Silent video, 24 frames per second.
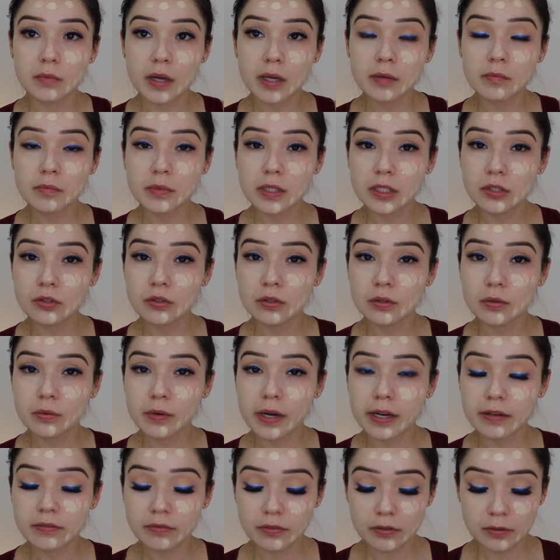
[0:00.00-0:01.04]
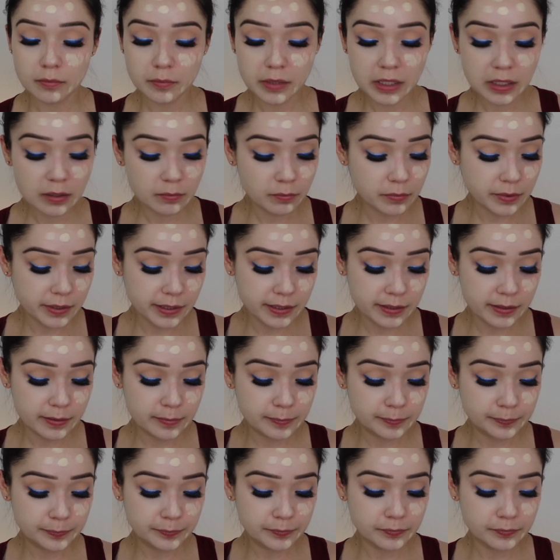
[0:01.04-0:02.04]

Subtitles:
might be too white for me, but